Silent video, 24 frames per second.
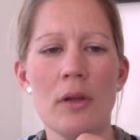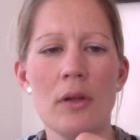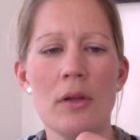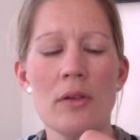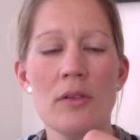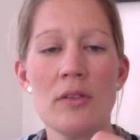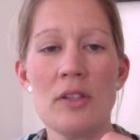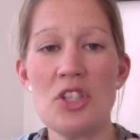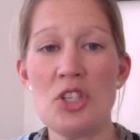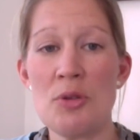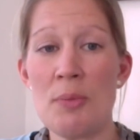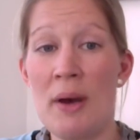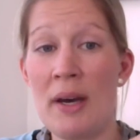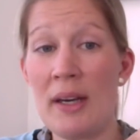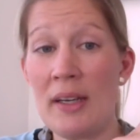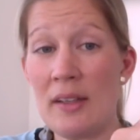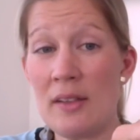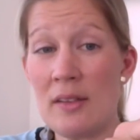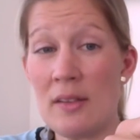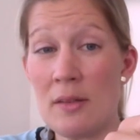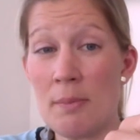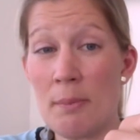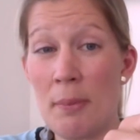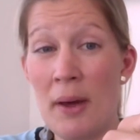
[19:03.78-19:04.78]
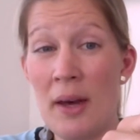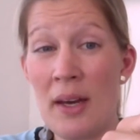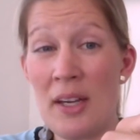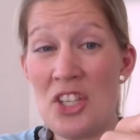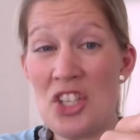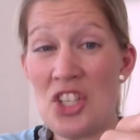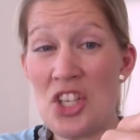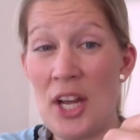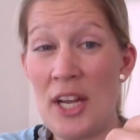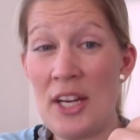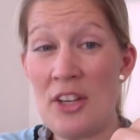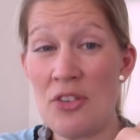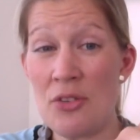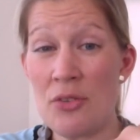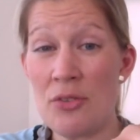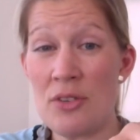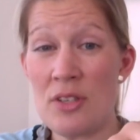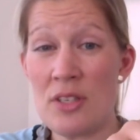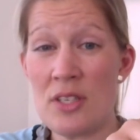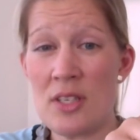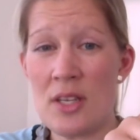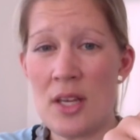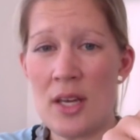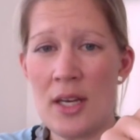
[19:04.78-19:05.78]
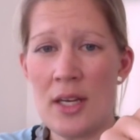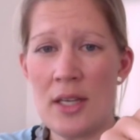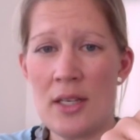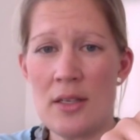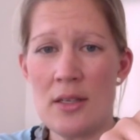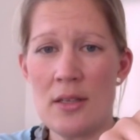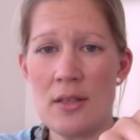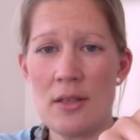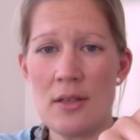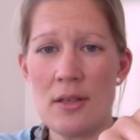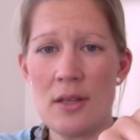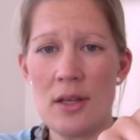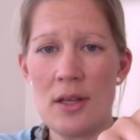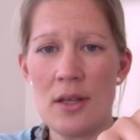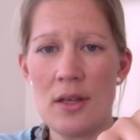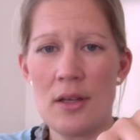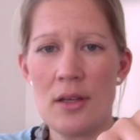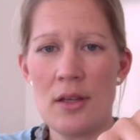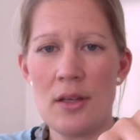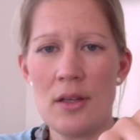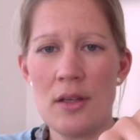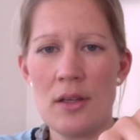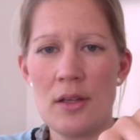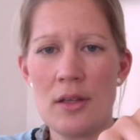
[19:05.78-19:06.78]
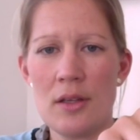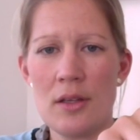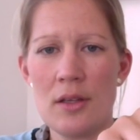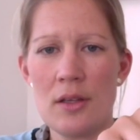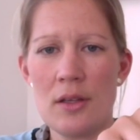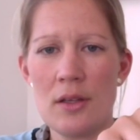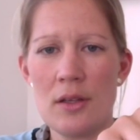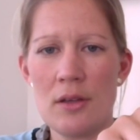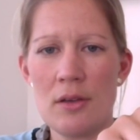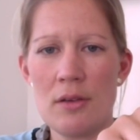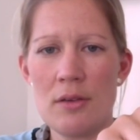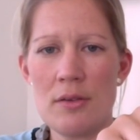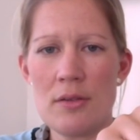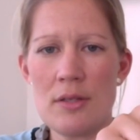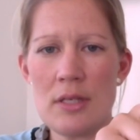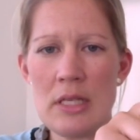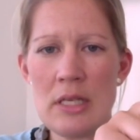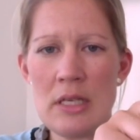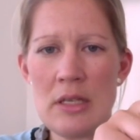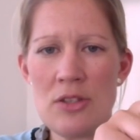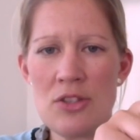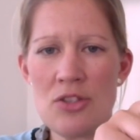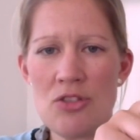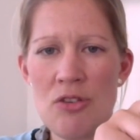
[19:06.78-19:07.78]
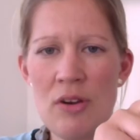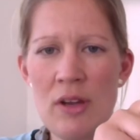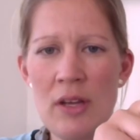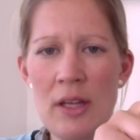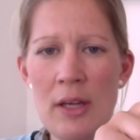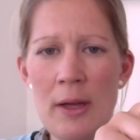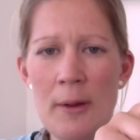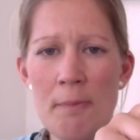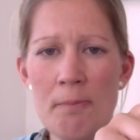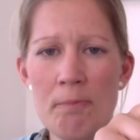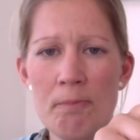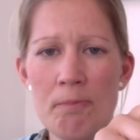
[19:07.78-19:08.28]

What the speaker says: stitch markers by Shayton Design, who's in Australia.